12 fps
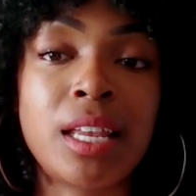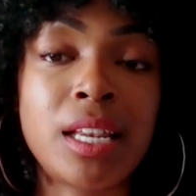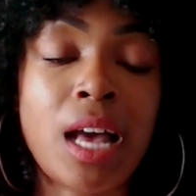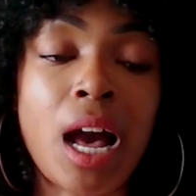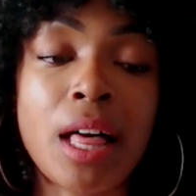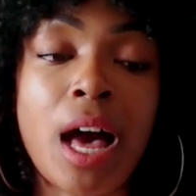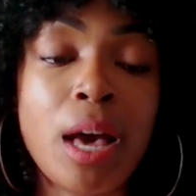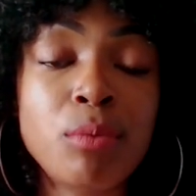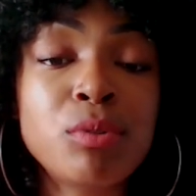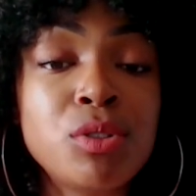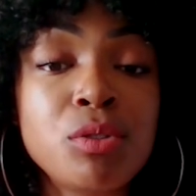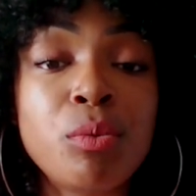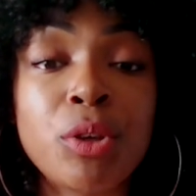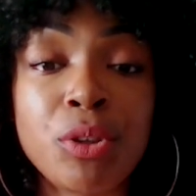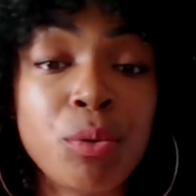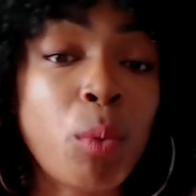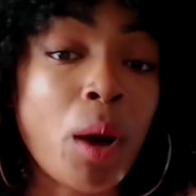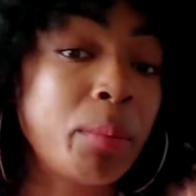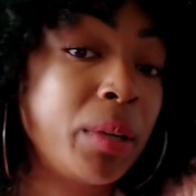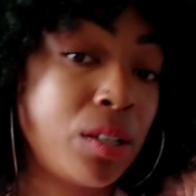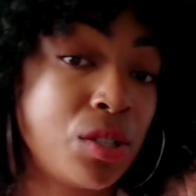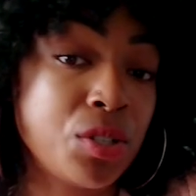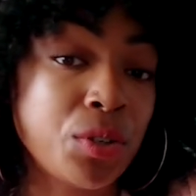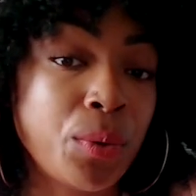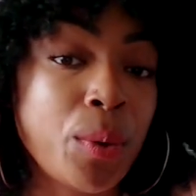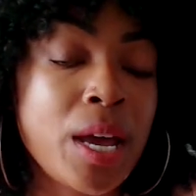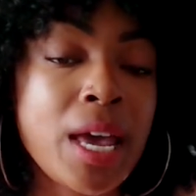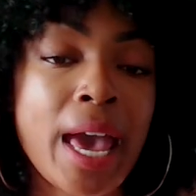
And I will do what you want me to do,